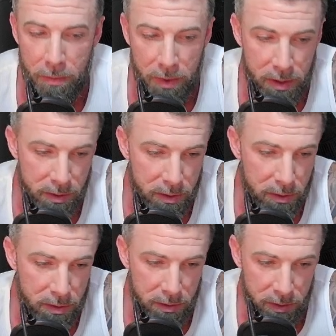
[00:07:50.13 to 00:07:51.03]
Because
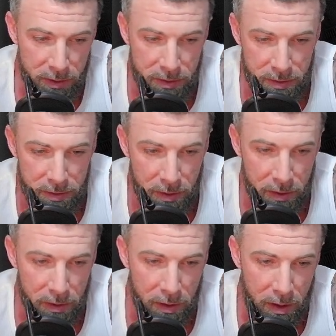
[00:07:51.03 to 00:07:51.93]
it's
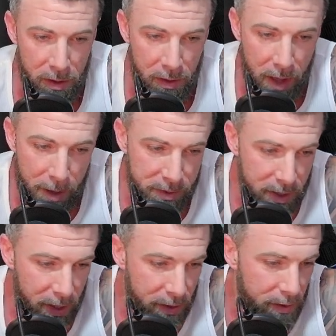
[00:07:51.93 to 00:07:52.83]

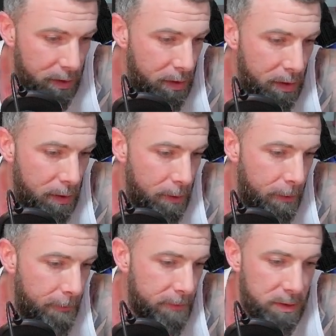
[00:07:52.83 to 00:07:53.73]
lopsided.
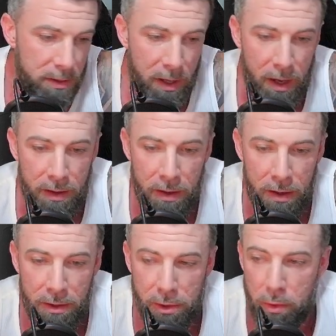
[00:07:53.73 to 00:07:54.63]
It's not
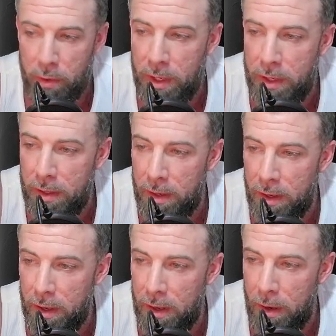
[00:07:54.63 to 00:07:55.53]
an agreed
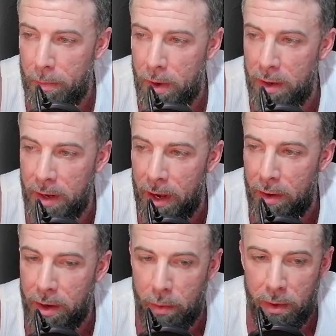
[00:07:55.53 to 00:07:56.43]
upon
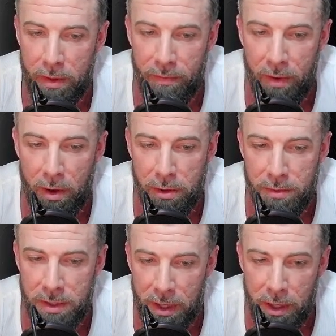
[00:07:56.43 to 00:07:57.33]
area where the volume
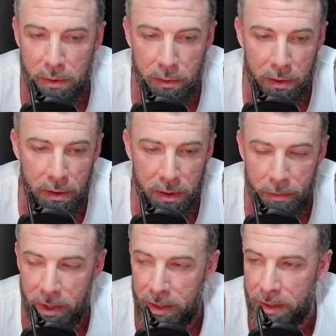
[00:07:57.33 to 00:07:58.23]
is equal on the
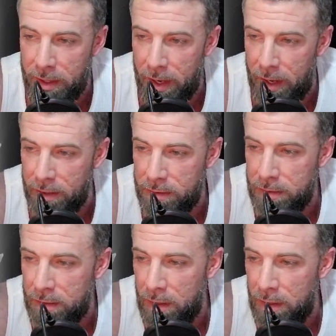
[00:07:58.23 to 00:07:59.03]
bid and the ask.